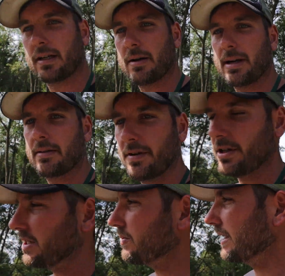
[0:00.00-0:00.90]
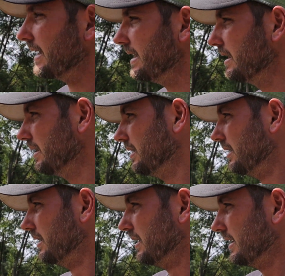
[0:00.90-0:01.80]
gonna come back and fish this one again.
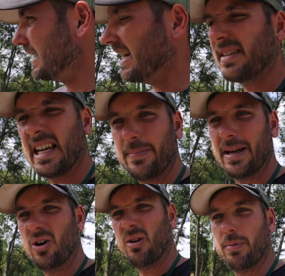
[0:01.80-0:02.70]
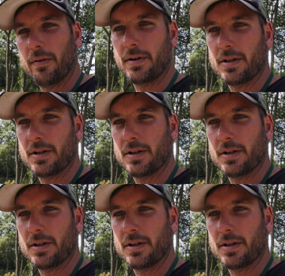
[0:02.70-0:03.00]
Dave's getting a bit hot and bothered